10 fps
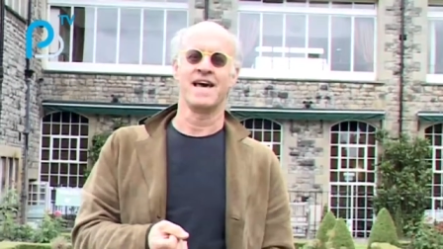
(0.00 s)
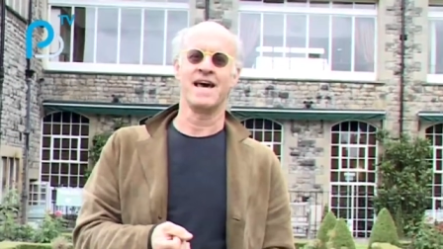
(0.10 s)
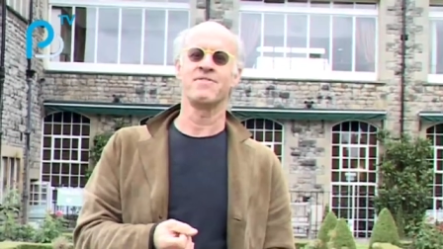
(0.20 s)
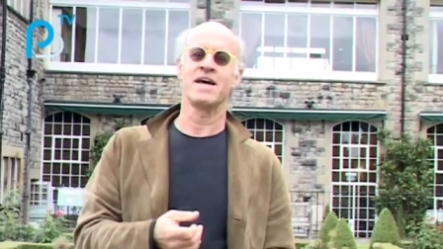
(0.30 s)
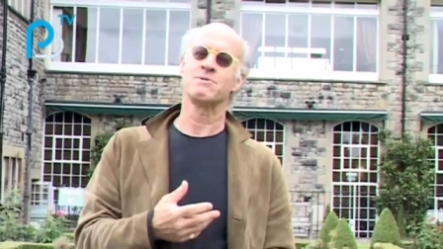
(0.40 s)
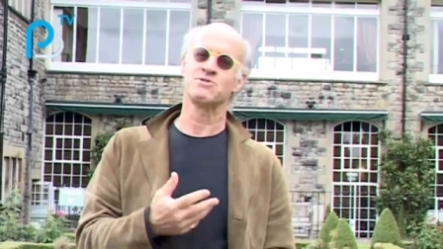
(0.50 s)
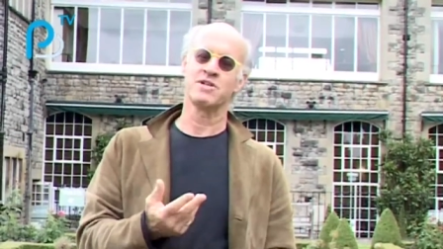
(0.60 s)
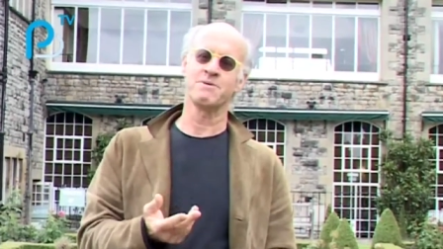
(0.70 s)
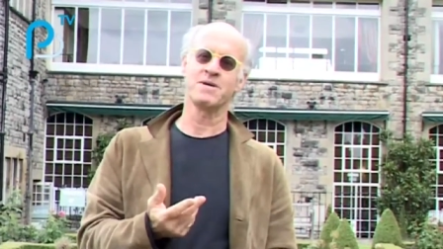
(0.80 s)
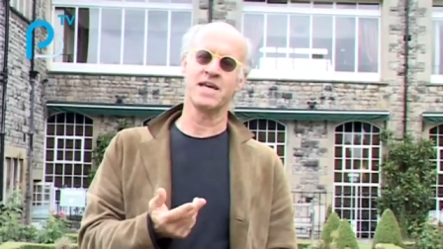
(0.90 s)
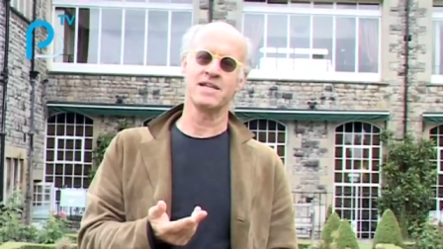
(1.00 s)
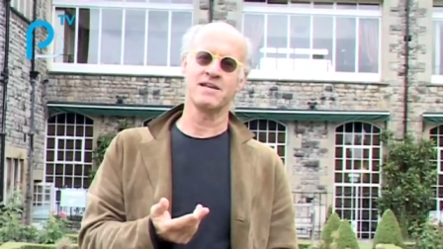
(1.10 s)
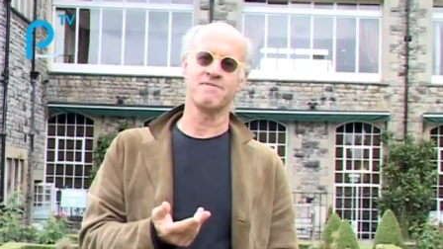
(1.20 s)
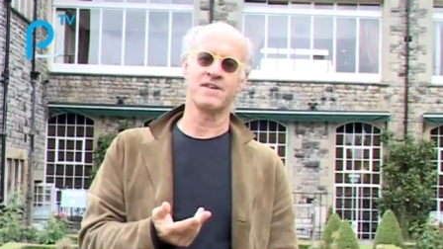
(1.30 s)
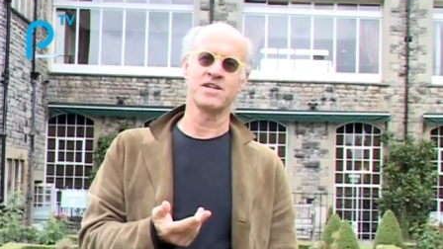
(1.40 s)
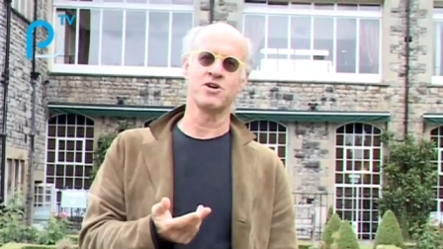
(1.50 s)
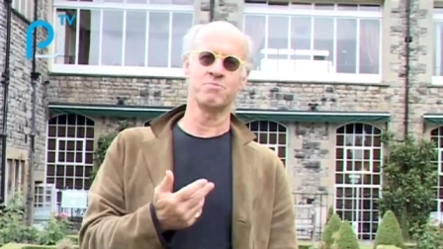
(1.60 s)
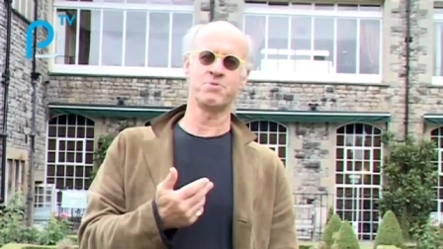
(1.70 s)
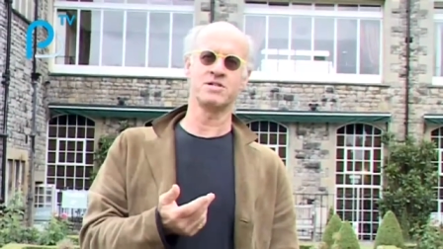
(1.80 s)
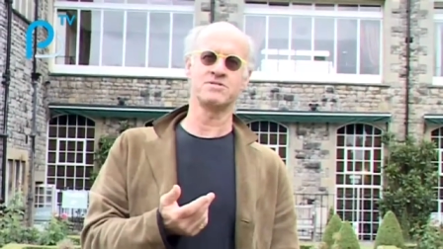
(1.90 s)
And that was really the beginning of that whole
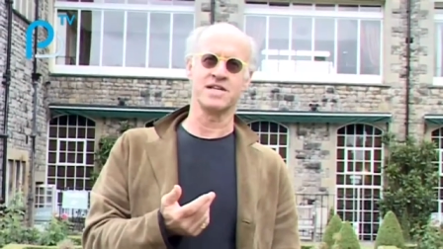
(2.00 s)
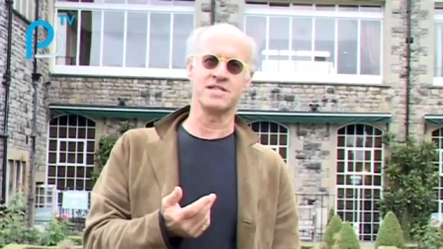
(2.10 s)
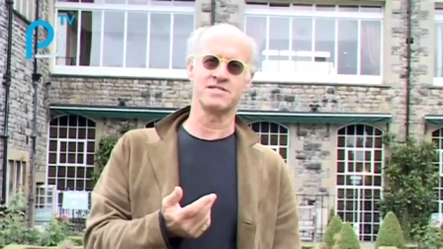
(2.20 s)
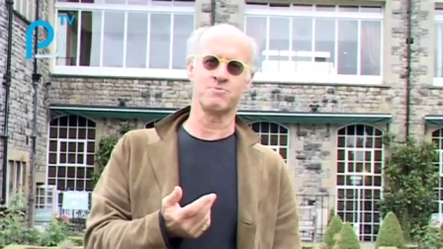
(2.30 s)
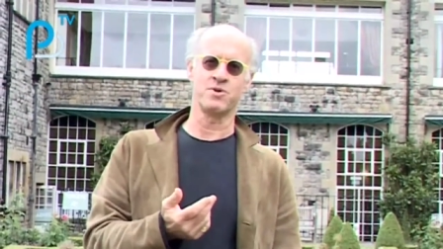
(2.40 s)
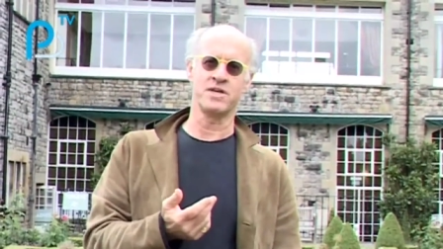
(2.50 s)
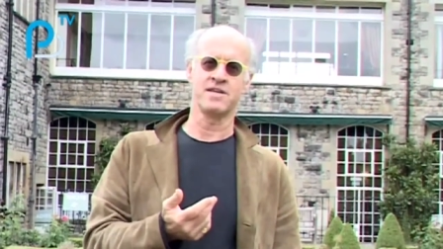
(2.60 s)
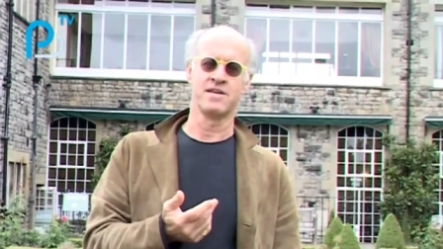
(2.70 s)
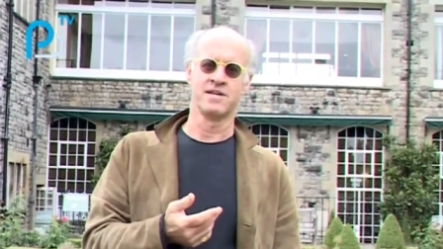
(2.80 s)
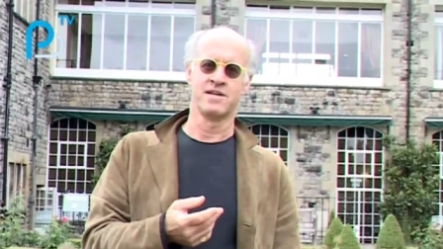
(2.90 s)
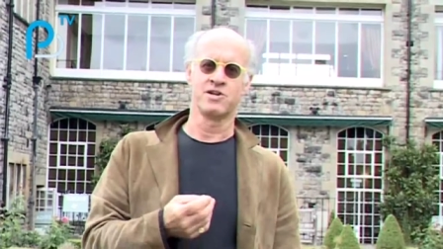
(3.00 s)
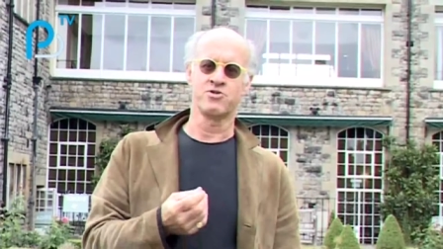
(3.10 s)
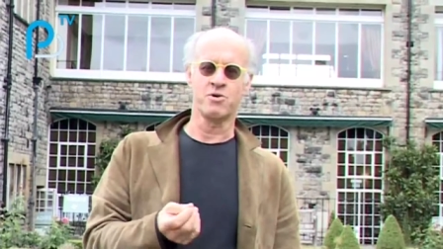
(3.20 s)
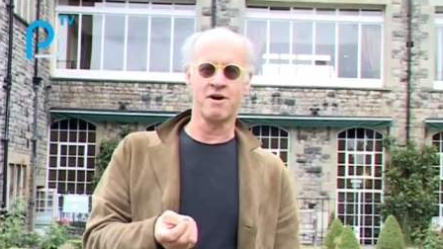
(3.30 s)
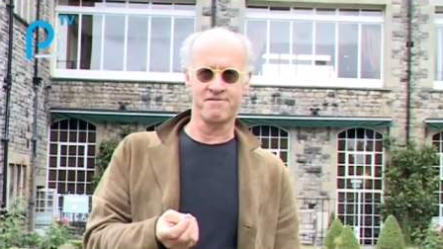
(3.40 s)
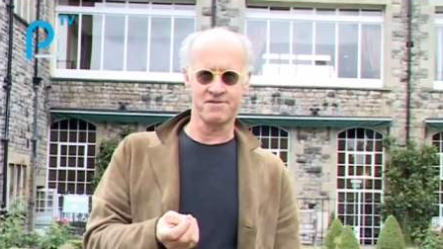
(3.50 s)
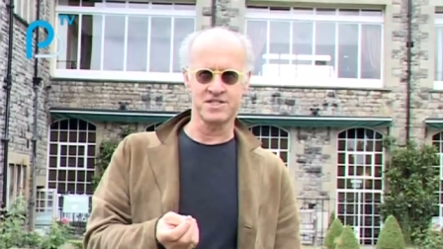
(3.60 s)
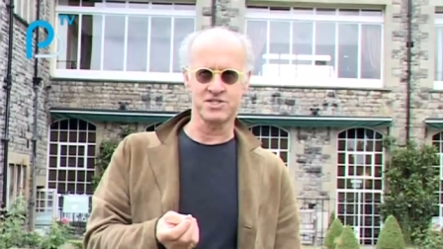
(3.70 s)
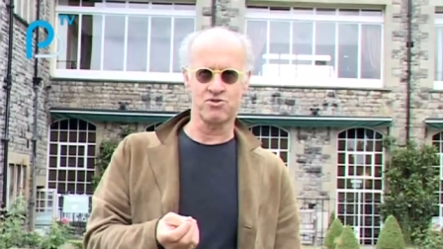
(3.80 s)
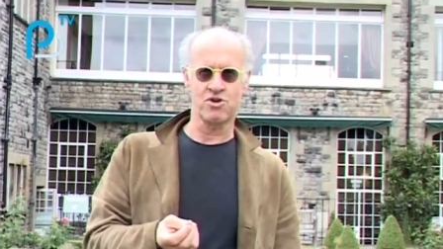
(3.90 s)
process. And we grew our
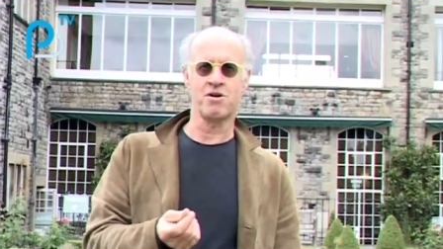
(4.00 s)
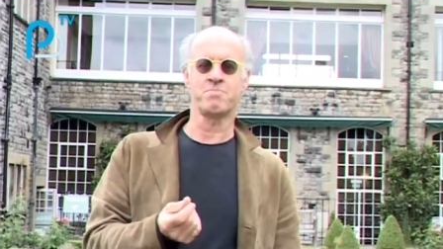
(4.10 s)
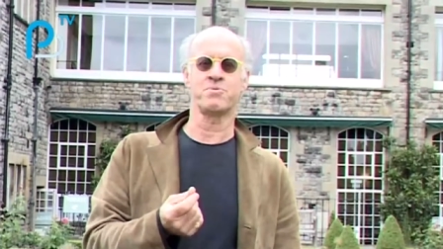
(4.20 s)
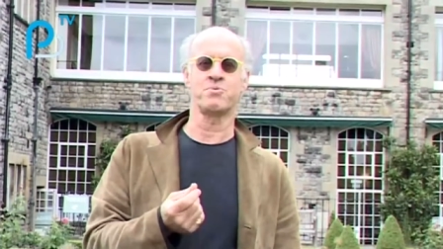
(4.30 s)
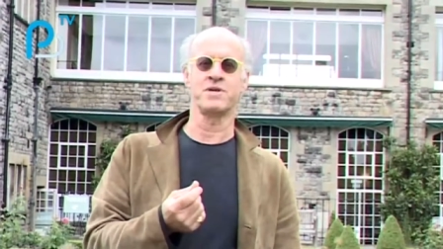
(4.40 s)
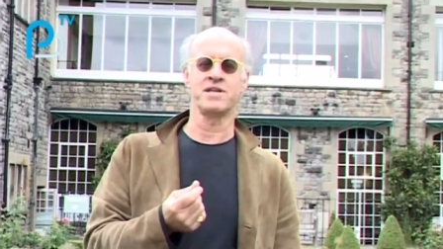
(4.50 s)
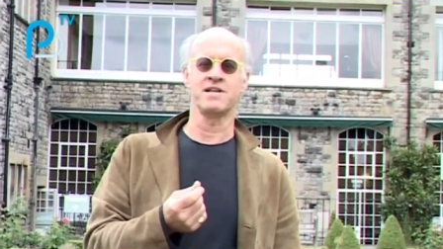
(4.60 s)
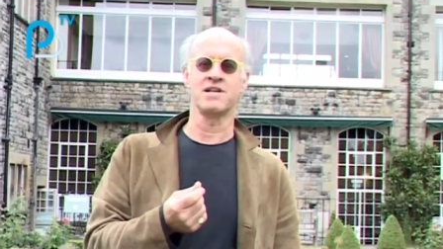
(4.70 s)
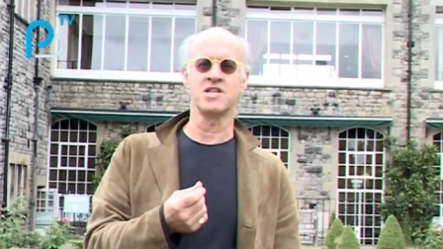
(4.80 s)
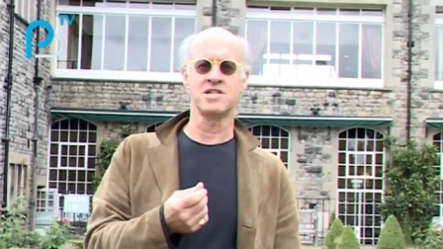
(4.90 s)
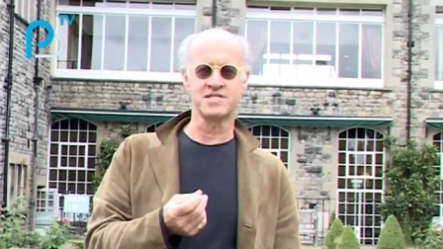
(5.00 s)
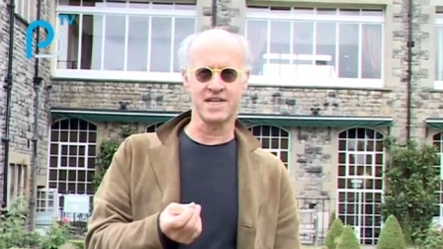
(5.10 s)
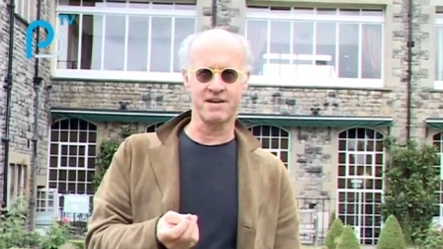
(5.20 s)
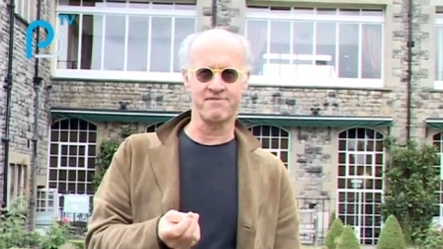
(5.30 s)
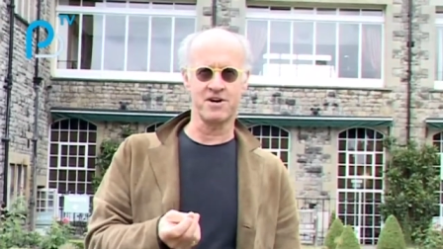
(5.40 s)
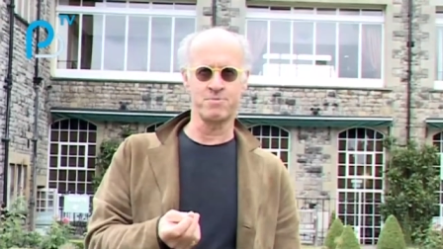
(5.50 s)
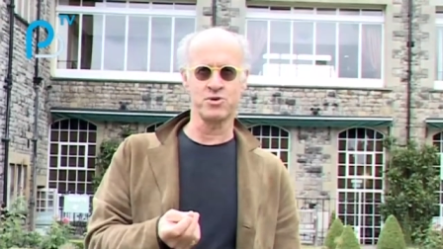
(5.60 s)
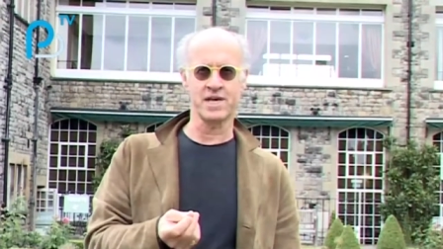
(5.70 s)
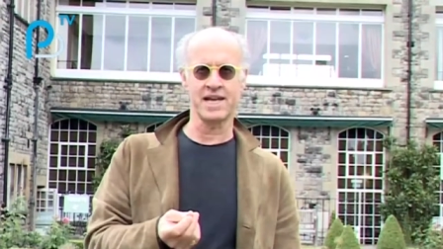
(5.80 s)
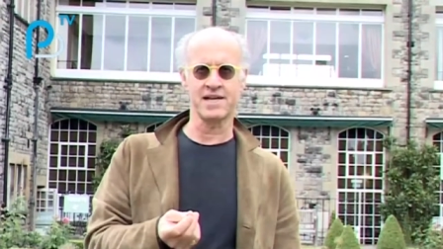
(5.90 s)
first crop, we learned how to farm
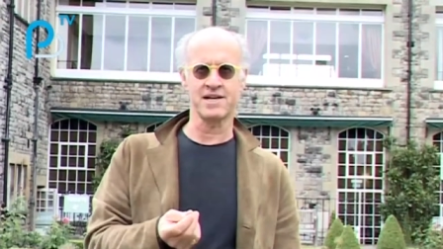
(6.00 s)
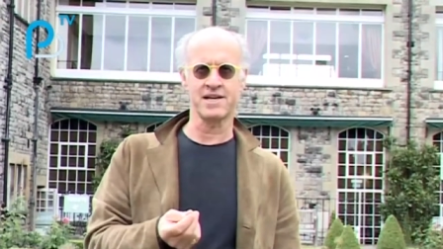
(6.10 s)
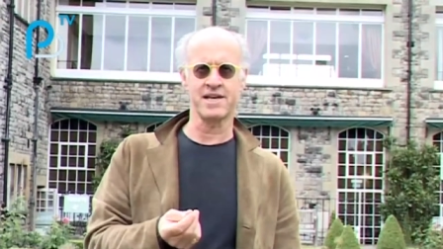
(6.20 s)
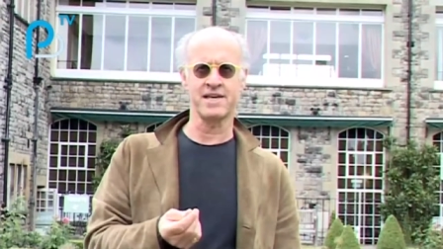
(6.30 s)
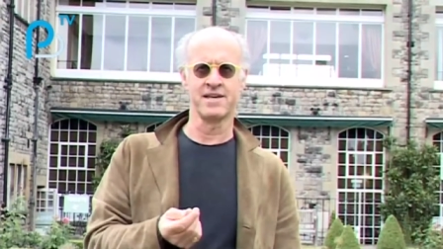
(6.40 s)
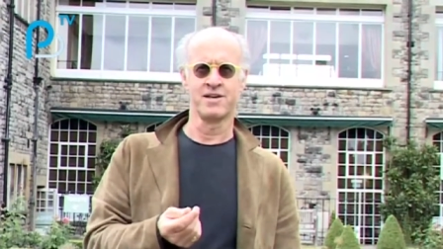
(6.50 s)
organically,